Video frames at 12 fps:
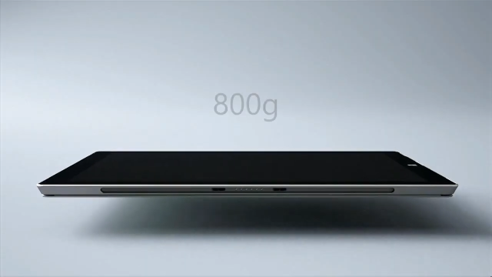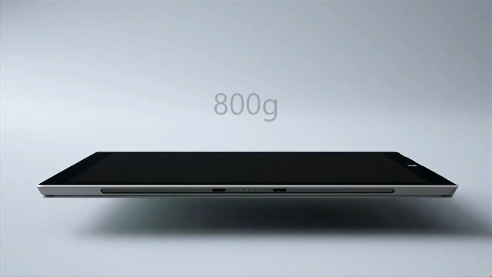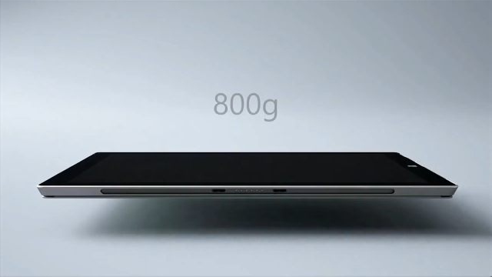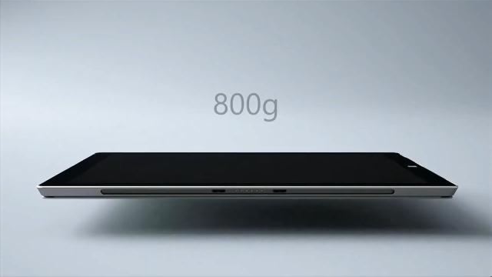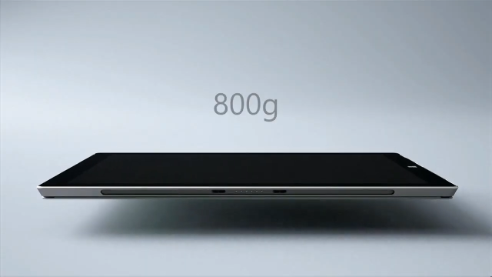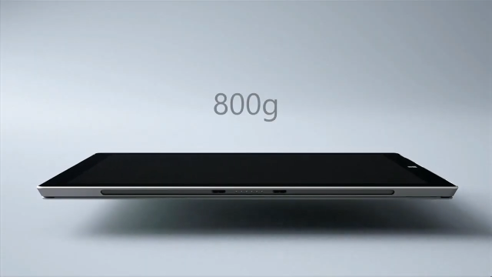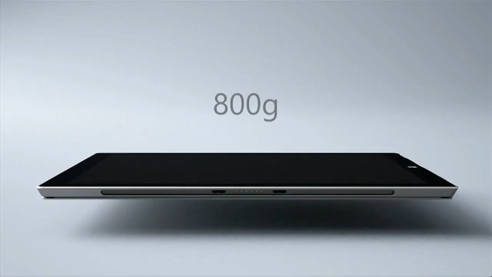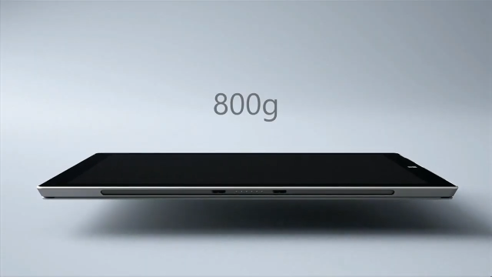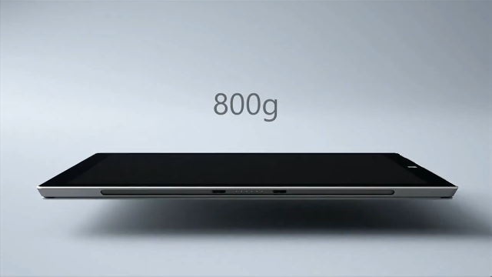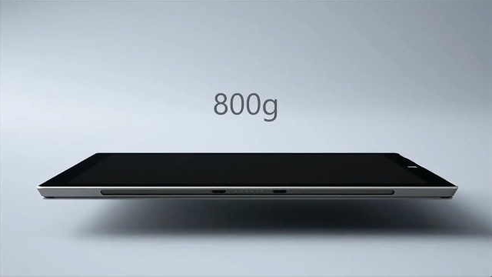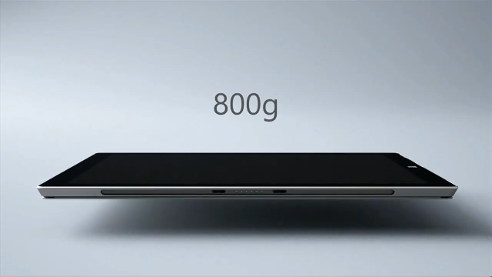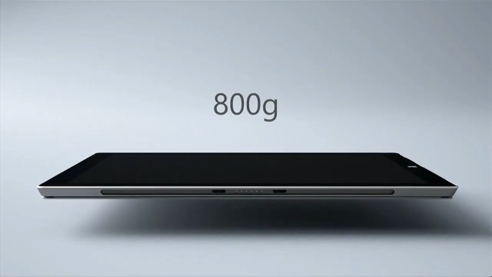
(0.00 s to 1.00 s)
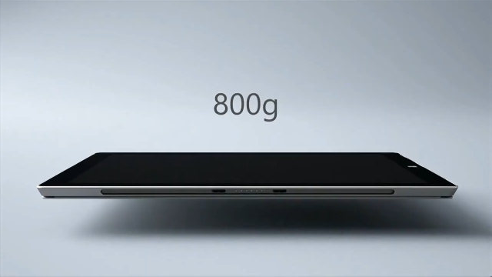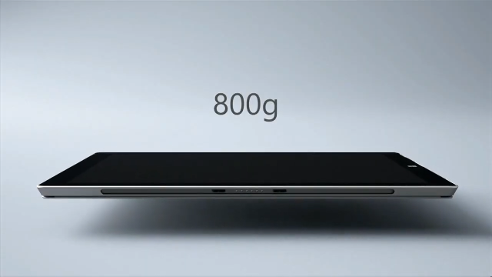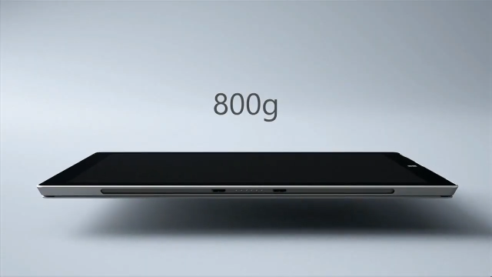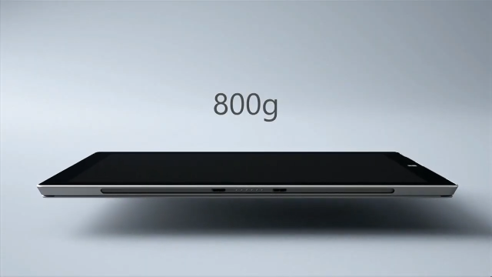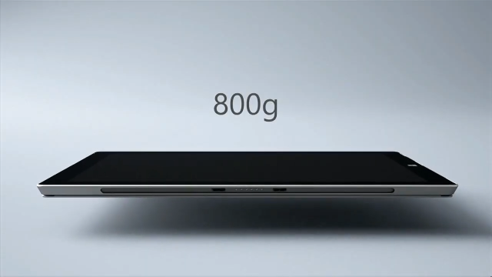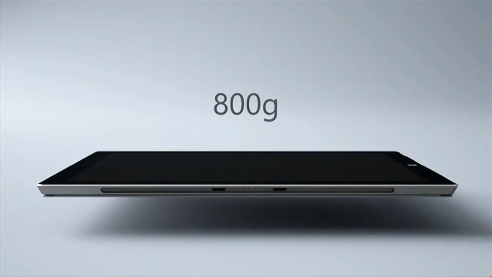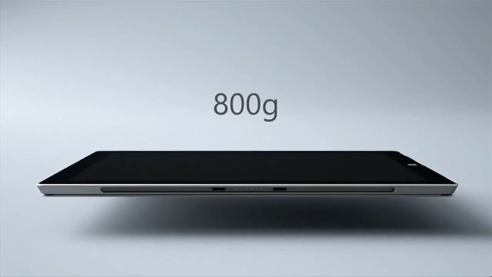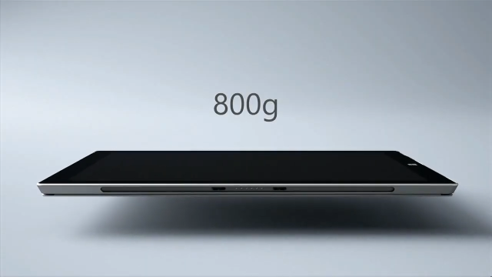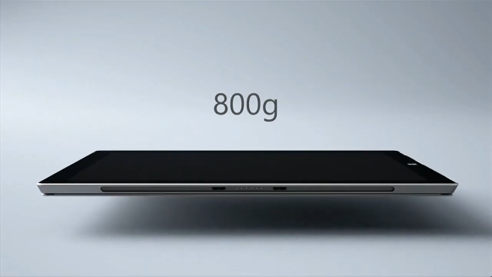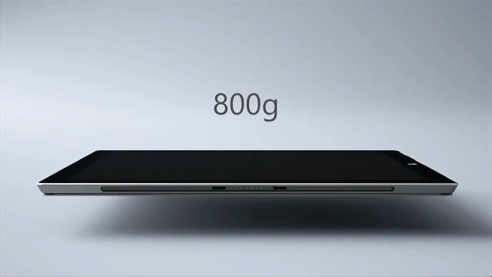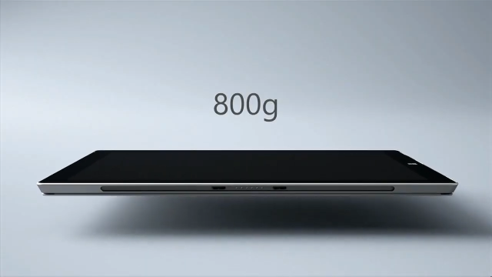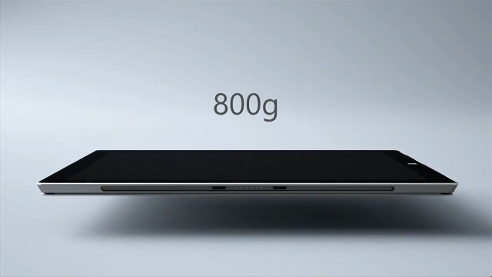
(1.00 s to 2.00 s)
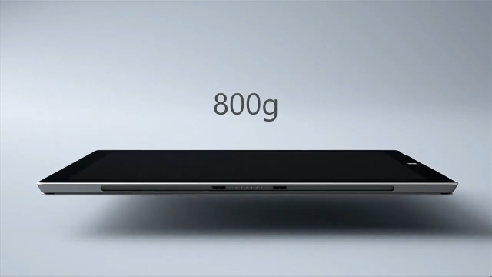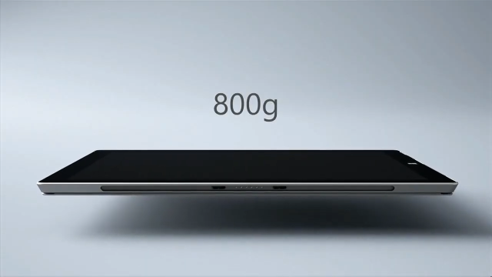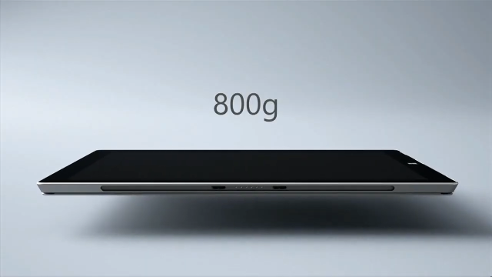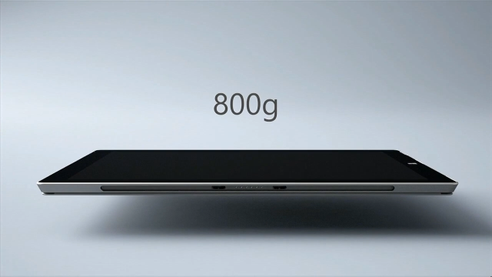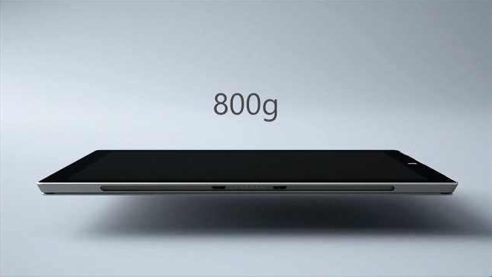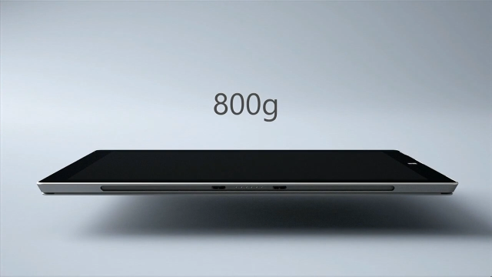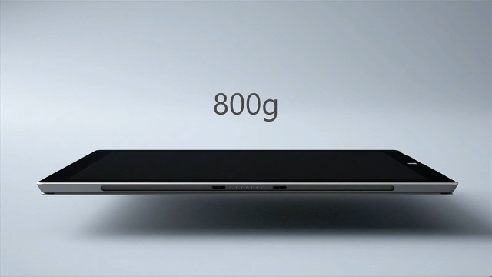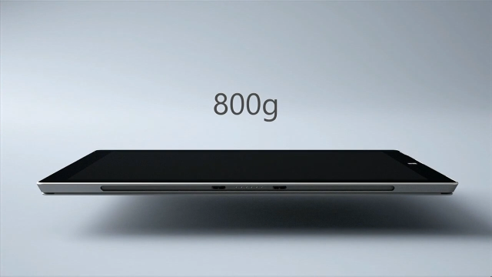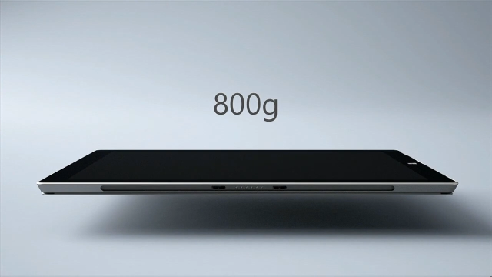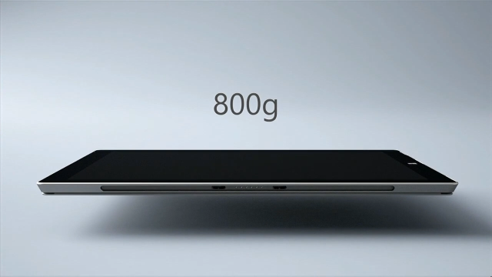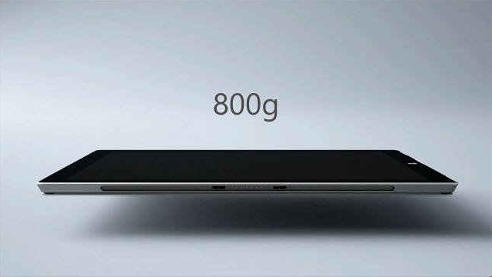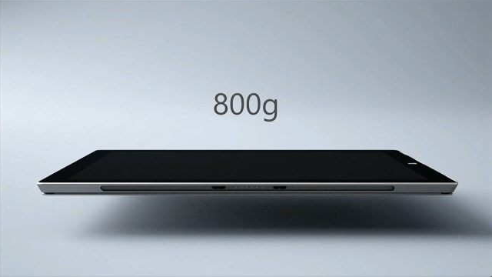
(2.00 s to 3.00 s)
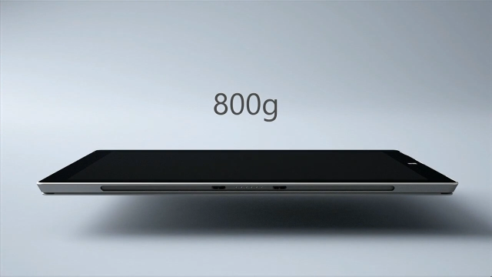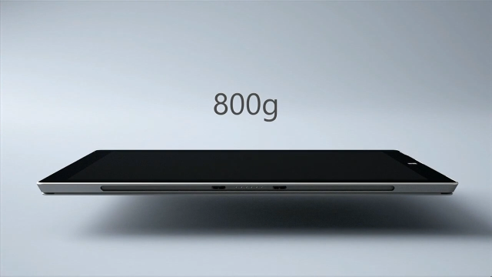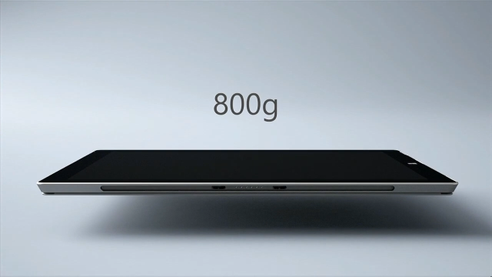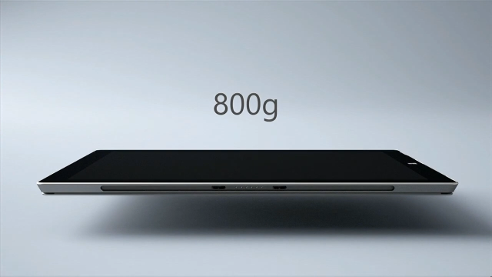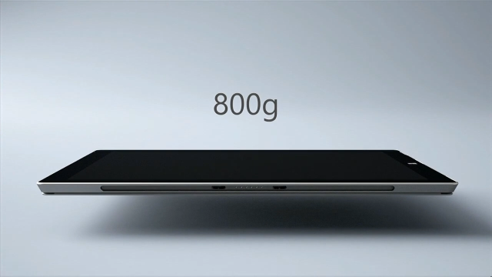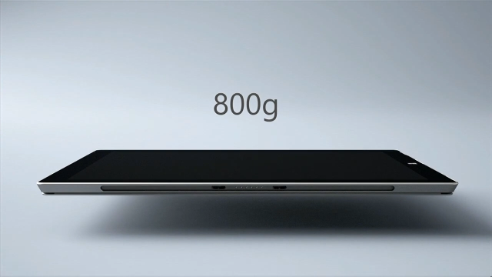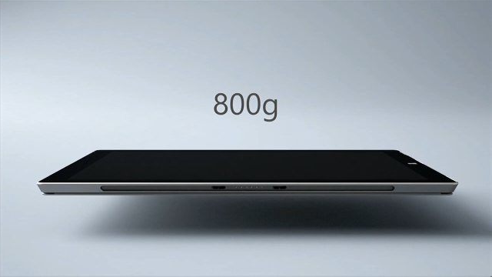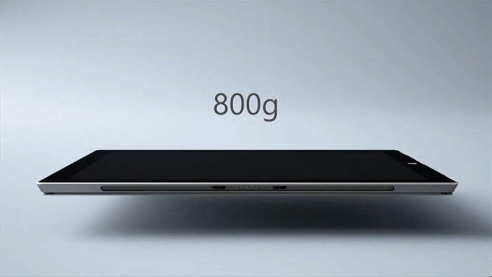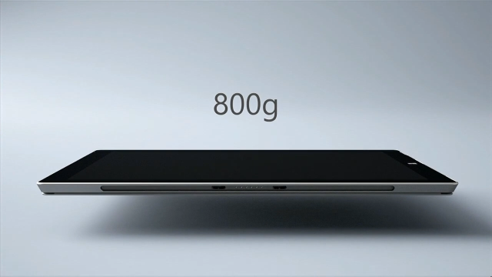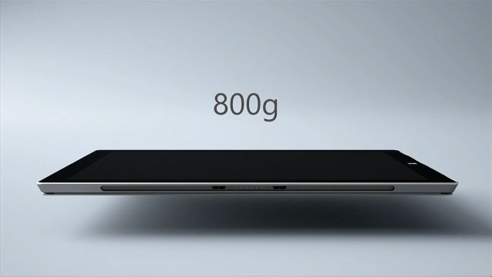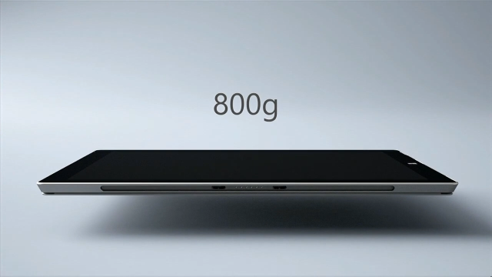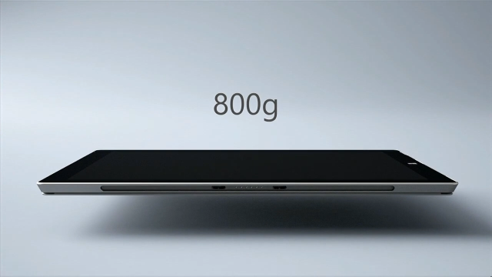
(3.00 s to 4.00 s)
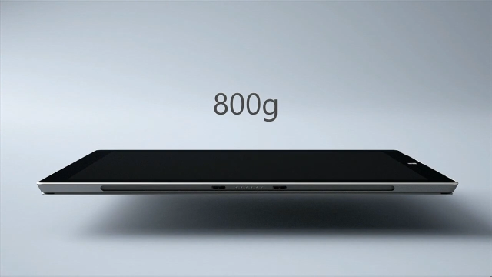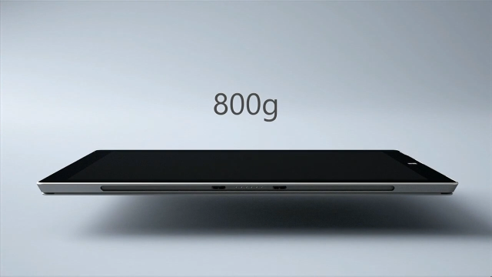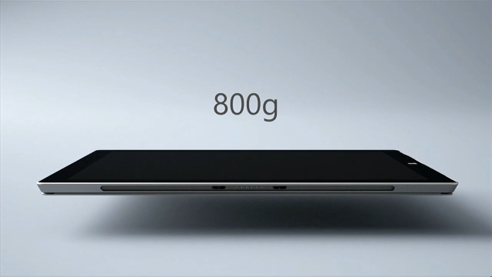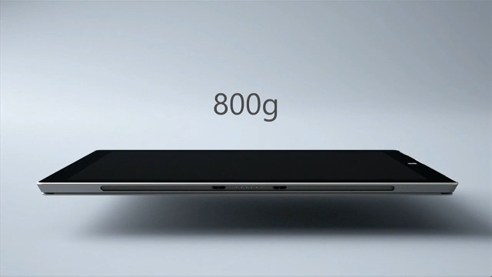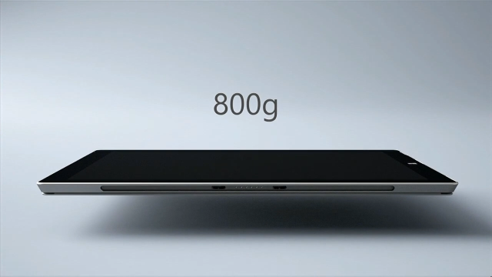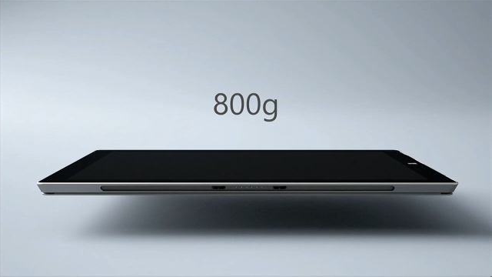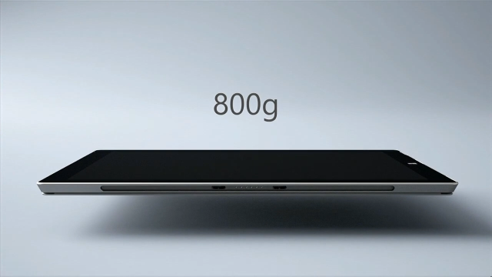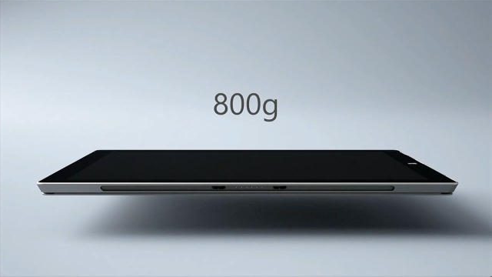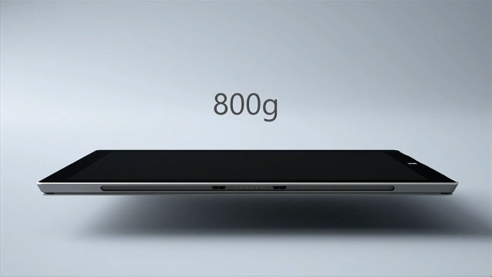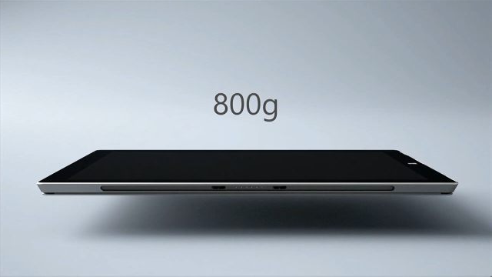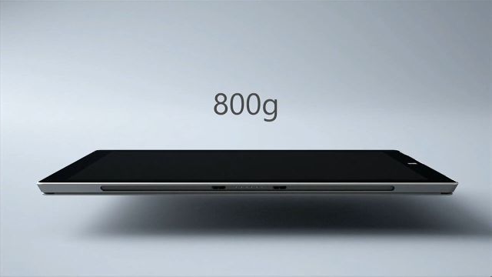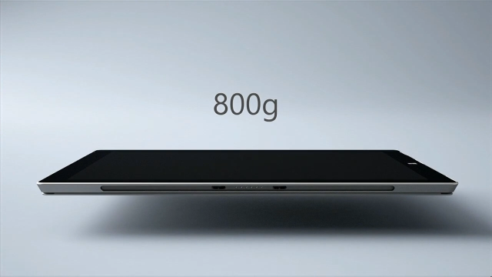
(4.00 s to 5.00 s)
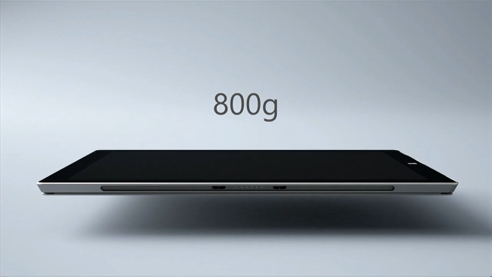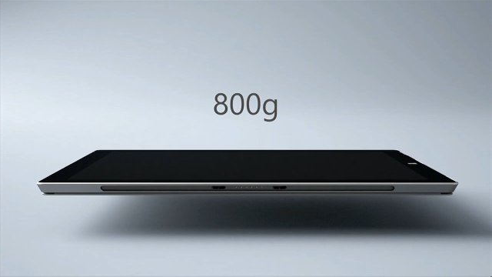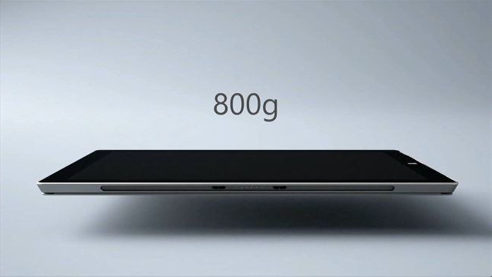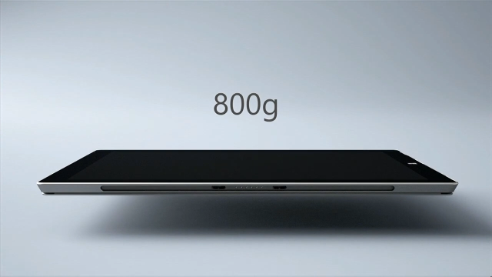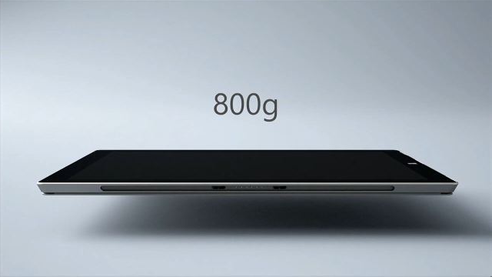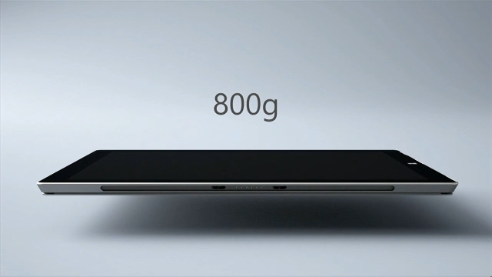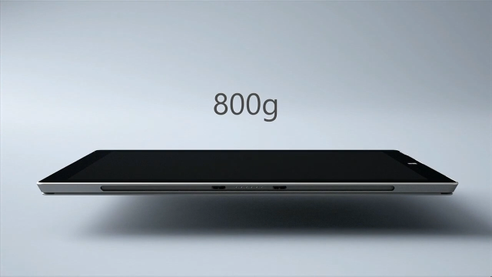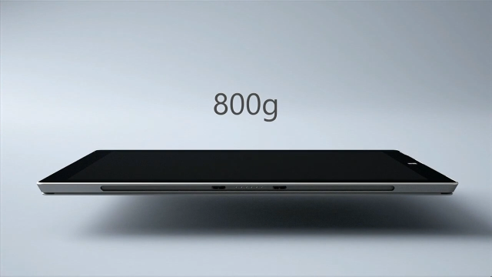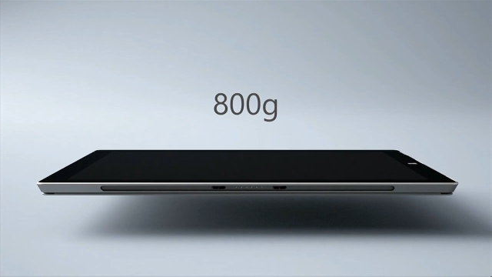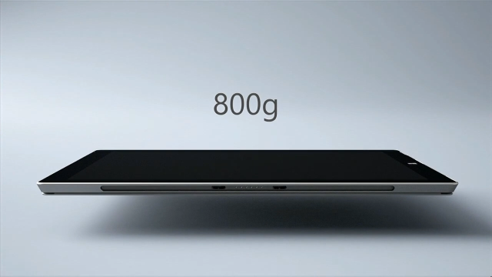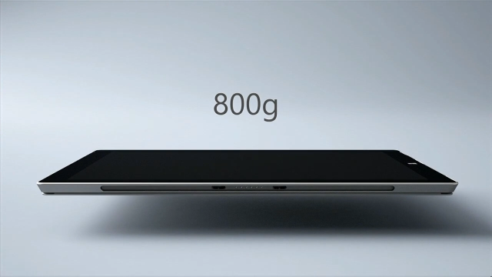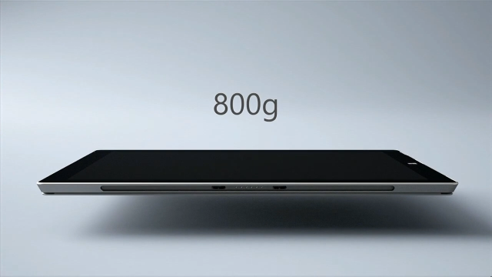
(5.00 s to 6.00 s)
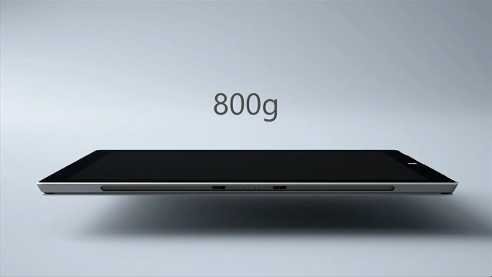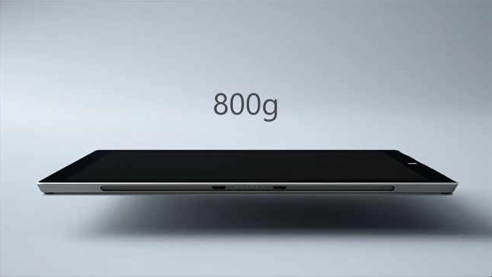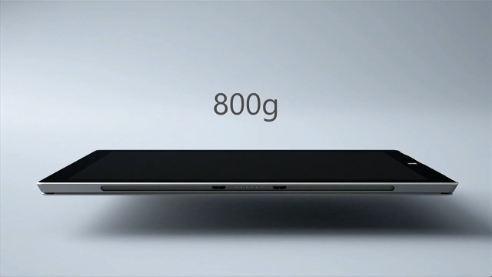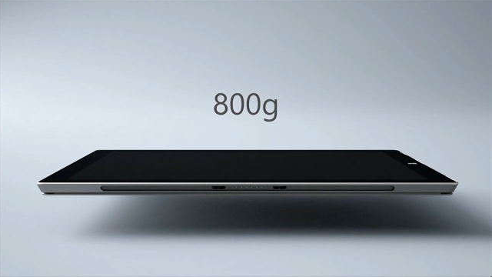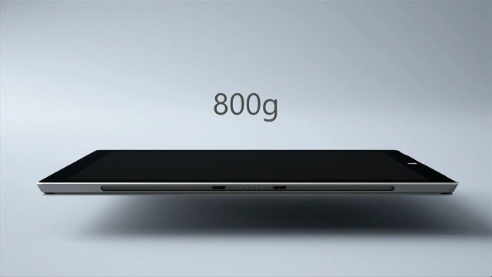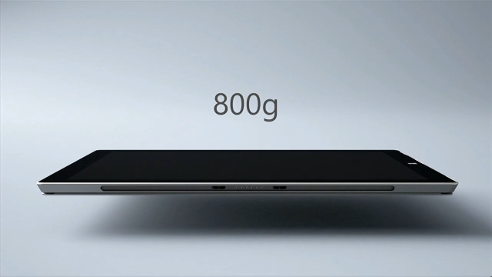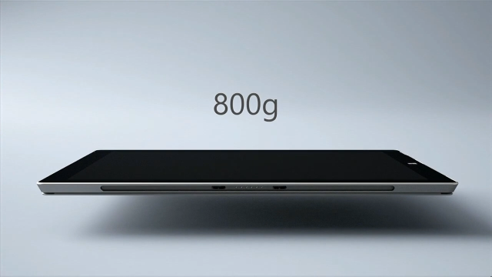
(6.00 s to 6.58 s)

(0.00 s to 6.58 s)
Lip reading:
Nobody's mouth can be seen.